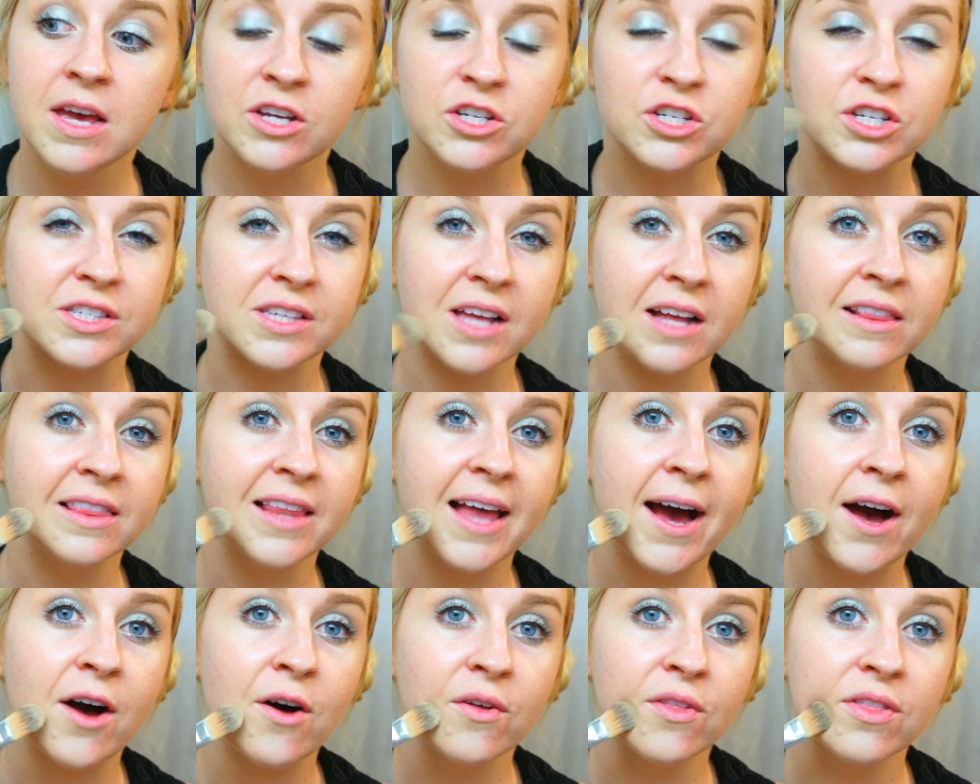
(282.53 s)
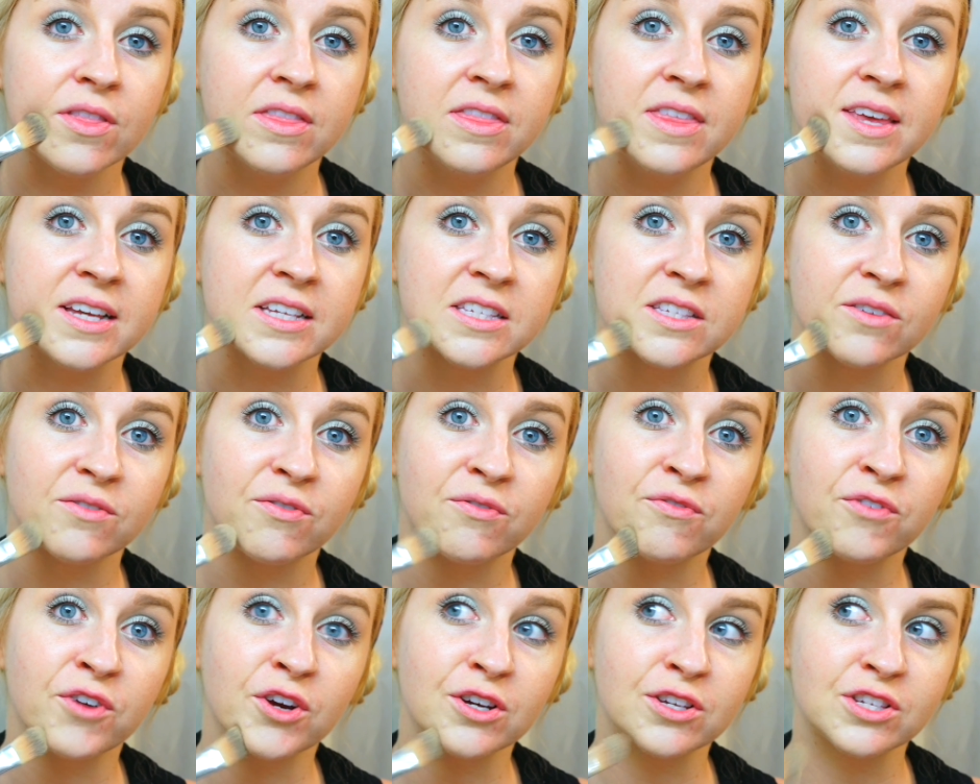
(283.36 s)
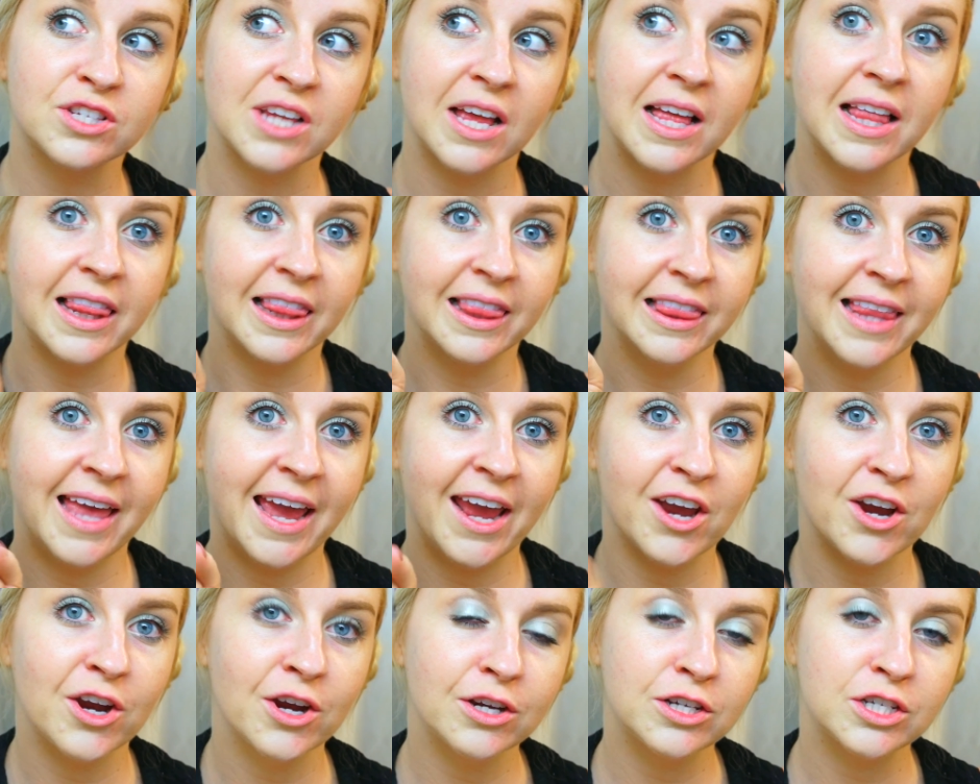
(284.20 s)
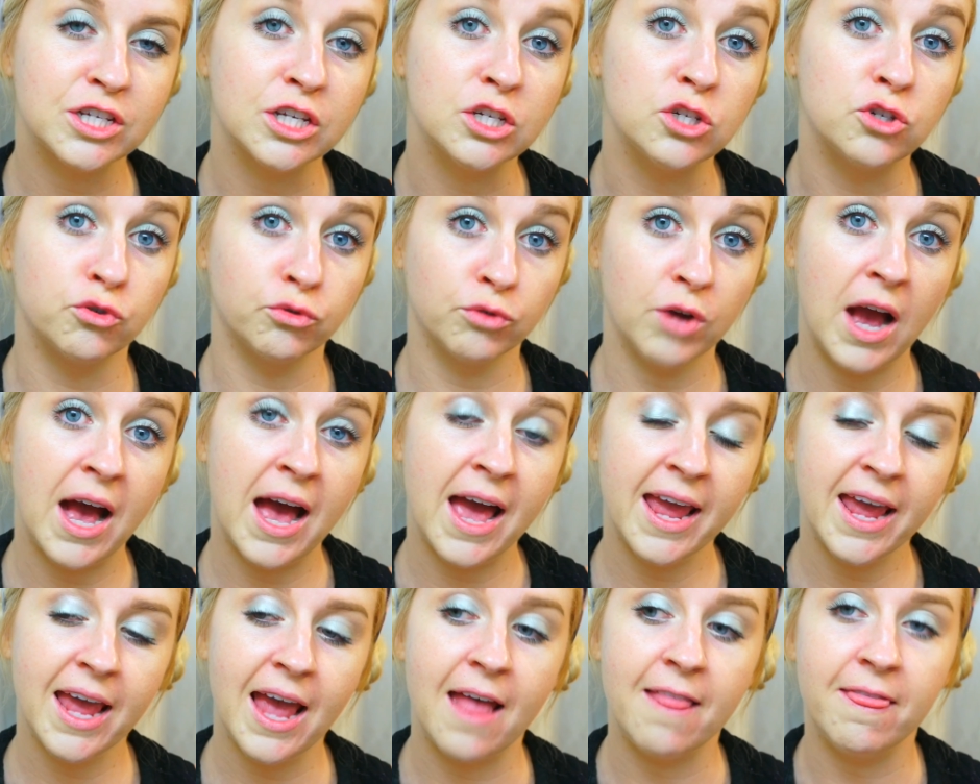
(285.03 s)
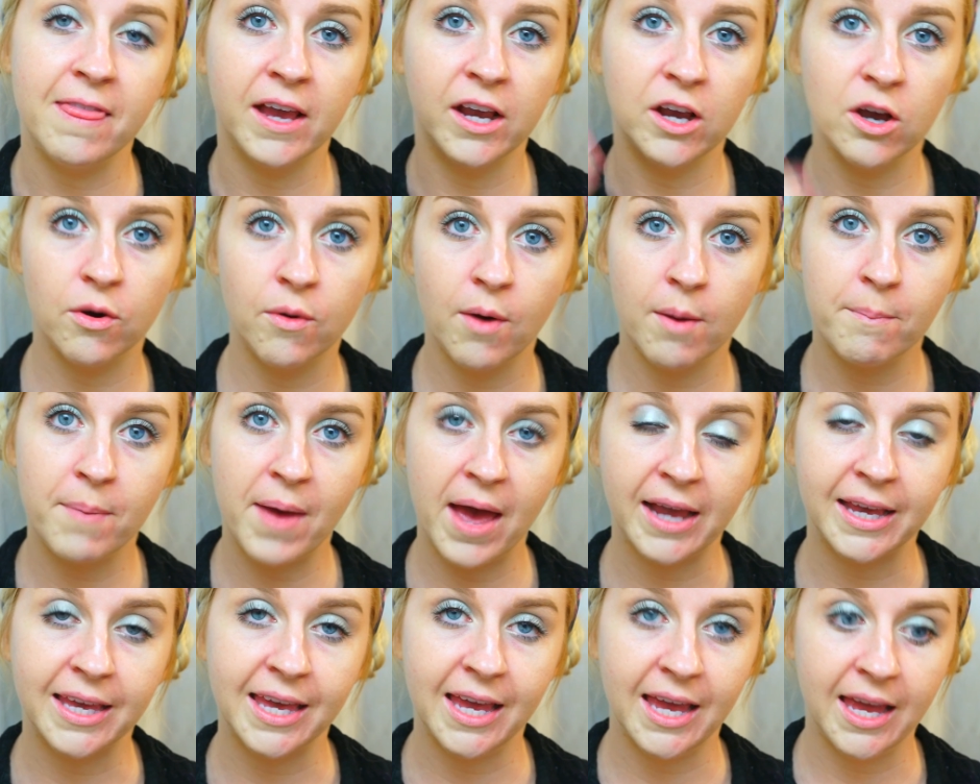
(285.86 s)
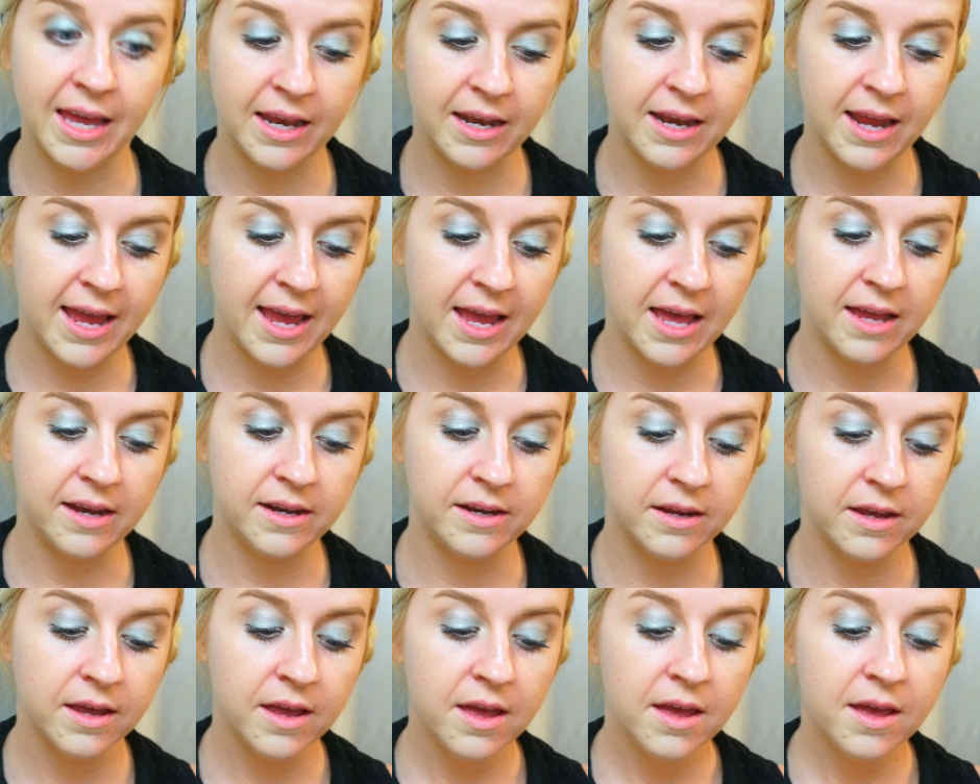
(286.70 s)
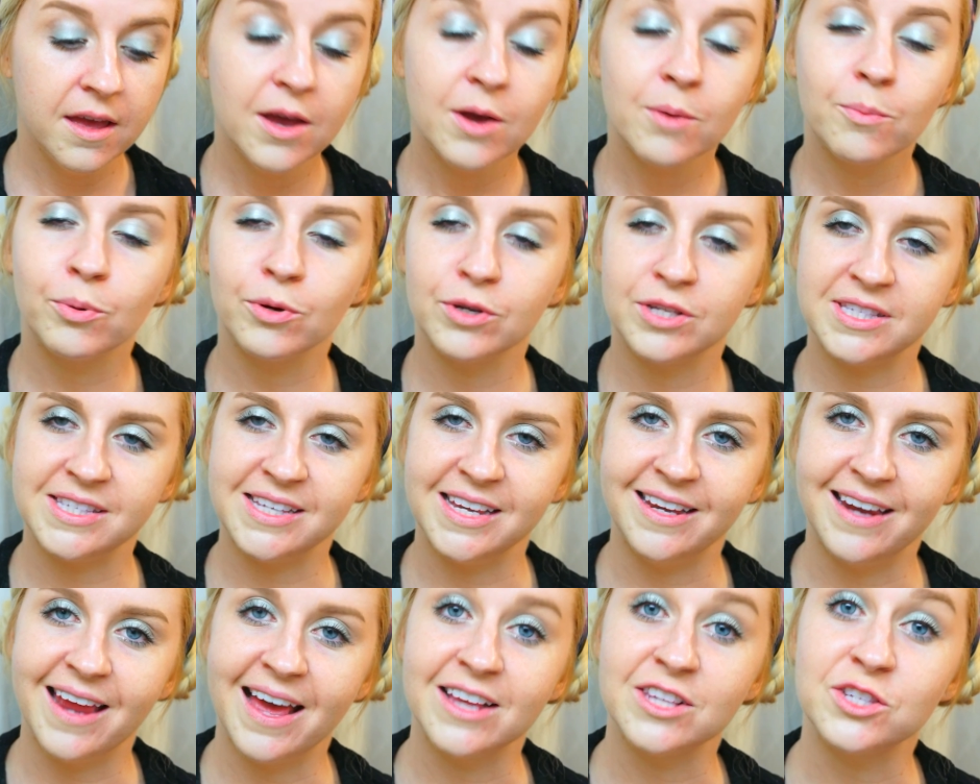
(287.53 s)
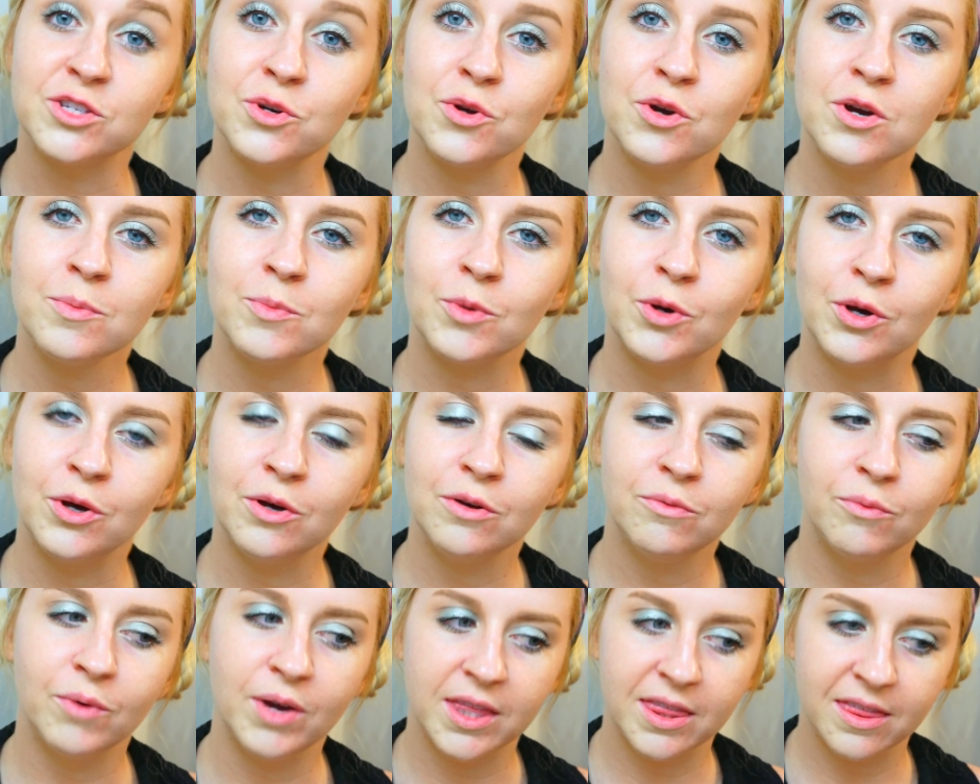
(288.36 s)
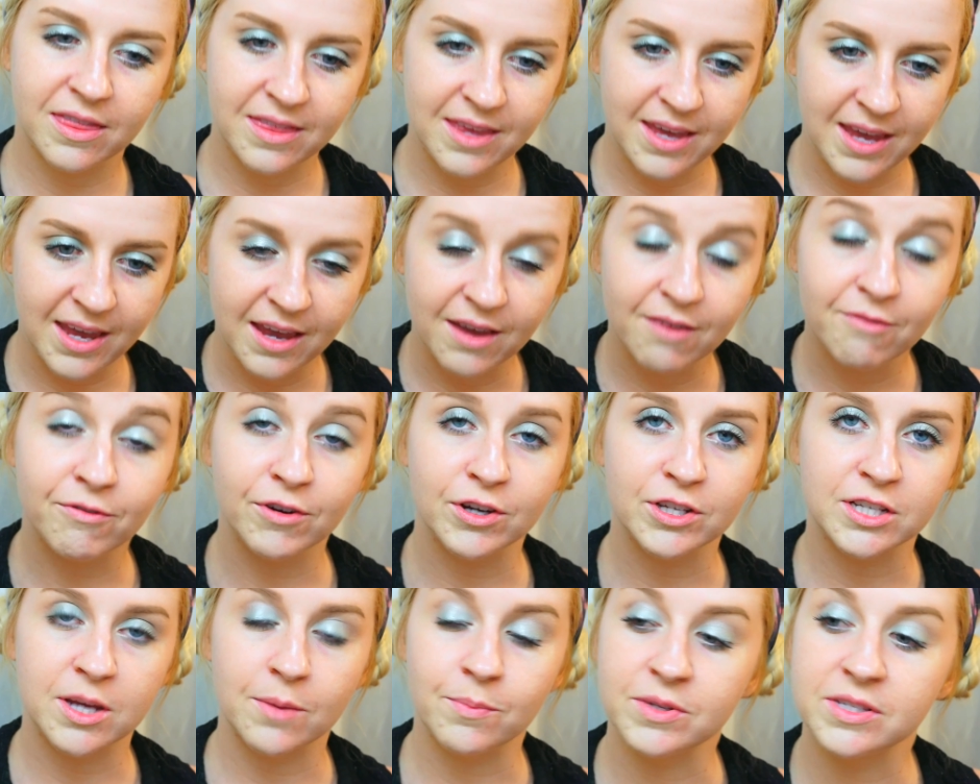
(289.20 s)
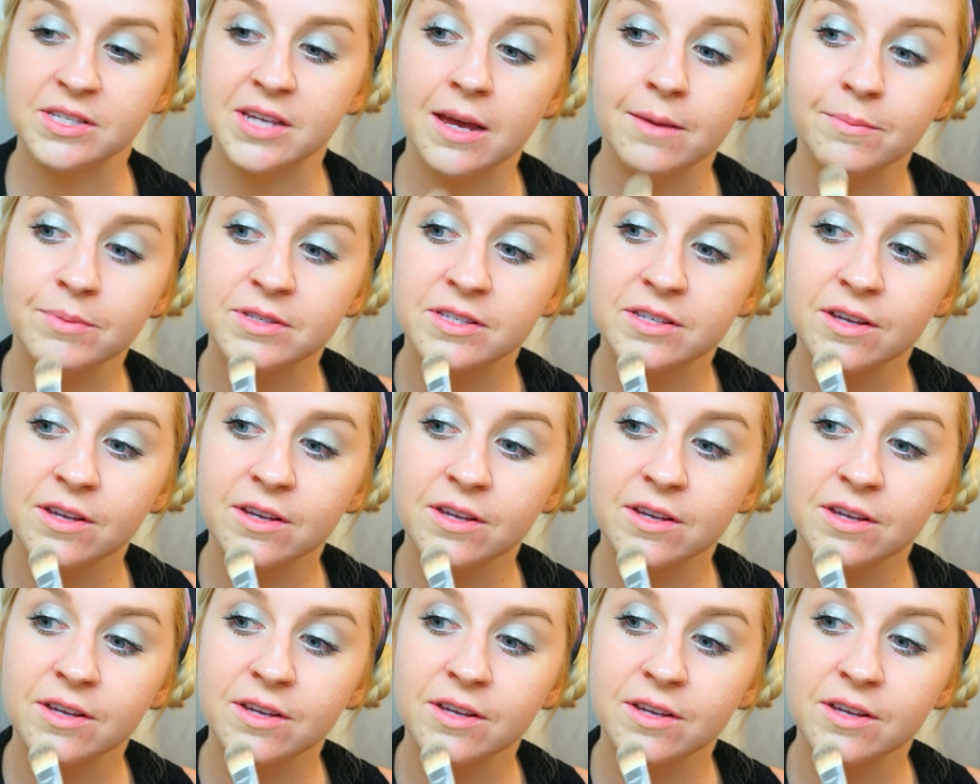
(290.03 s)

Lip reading: Just allow this first layer to dry and then go back in and proceed as normal with the first couple steps.